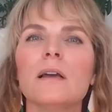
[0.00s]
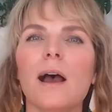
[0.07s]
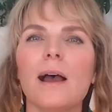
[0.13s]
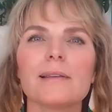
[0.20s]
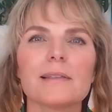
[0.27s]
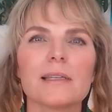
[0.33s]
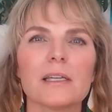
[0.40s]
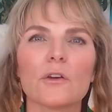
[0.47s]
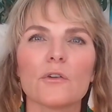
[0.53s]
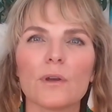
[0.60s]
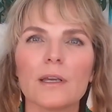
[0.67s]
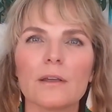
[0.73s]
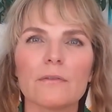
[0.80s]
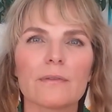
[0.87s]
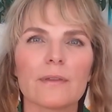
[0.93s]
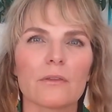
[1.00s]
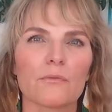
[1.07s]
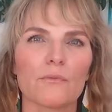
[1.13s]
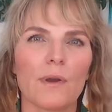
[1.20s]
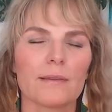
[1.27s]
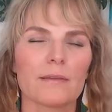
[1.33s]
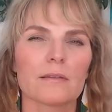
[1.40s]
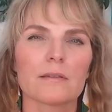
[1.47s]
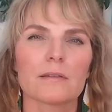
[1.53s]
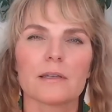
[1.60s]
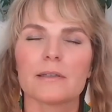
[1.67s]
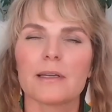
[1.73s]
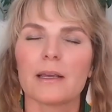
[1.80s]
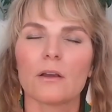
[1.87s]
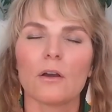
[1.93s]
I see grief that threatens to
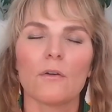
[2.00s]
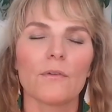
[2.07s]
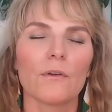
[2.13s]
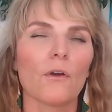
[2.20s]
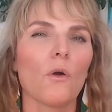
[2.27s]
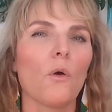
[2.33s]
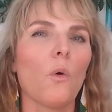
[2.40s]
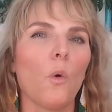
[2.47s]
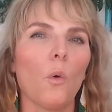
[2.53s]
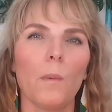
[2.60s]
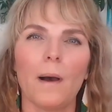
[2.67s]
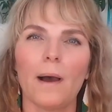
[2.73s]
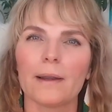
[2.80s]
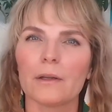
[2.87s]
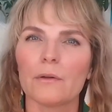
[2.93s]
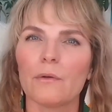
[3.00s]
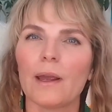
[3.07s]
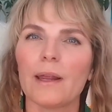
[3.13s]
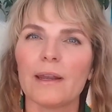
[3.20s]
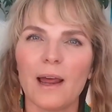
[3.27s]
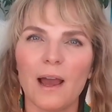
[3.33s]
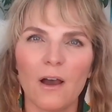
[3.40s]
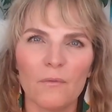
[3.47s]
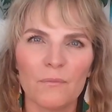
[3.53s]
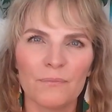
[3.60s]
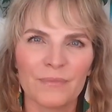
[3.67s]
take over your whole body right now.